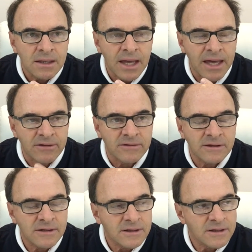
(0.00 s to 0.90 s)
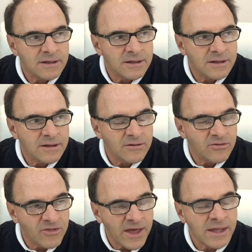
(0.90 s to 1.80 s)
And
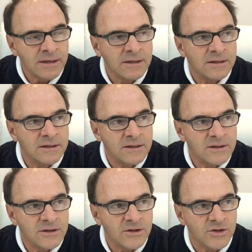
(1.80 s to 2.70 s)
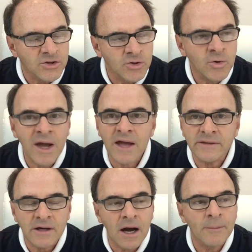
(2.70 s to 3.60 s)
then you had
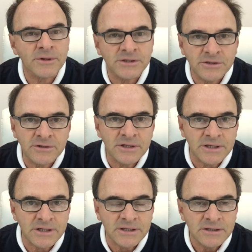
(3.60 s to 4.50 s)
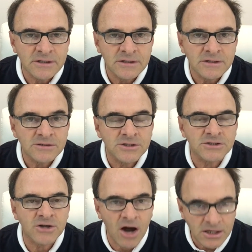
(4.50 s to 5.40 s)
the opportunity to
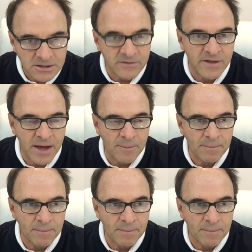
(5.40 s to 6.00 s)
talk to them.